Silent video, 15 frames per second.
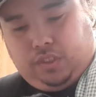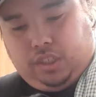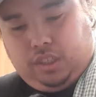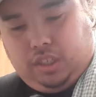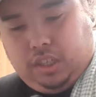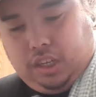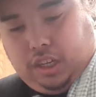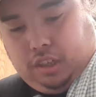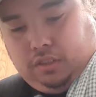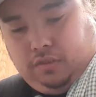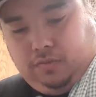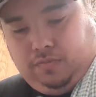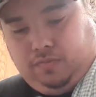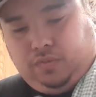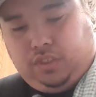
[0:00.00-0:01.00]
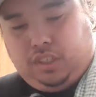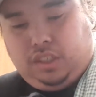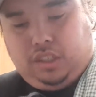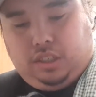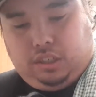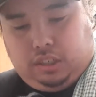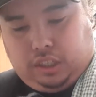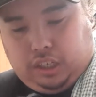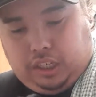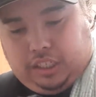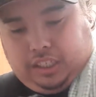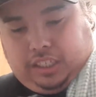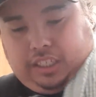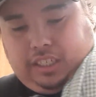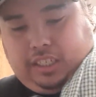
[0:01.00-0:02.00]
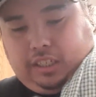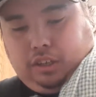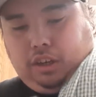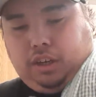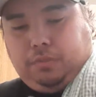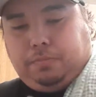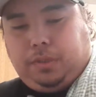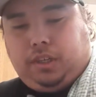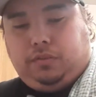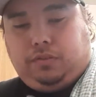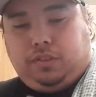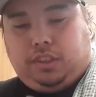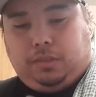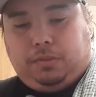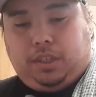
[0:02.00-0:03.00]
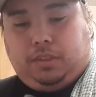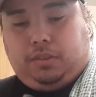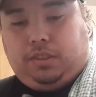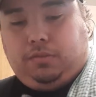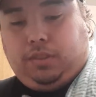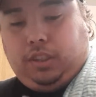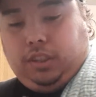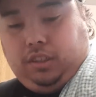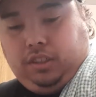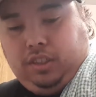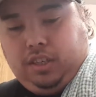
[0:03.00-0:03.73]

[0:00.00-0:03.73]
Now, because this is a lot of beef, sometimes you want to